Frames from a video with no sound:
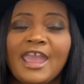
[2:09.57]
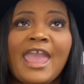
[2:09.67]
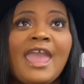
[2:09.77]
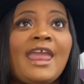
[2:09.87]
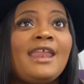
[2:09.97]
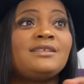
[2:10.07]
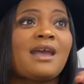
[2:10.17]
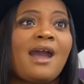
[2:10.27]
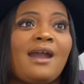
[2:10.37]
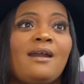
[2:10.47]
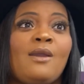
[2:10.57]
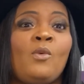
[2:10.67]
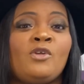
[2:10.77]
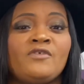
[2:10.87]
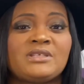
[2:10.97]
and I
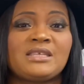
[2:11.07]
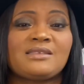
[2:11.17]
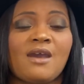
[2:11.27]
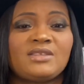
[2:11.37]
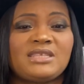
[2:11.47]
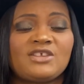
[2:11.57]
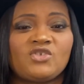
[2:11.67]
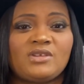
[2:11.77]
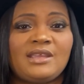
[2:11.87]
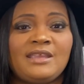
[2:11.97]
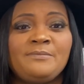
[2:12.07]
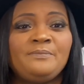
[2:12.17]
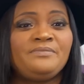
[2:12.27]
went over to his house yesterday.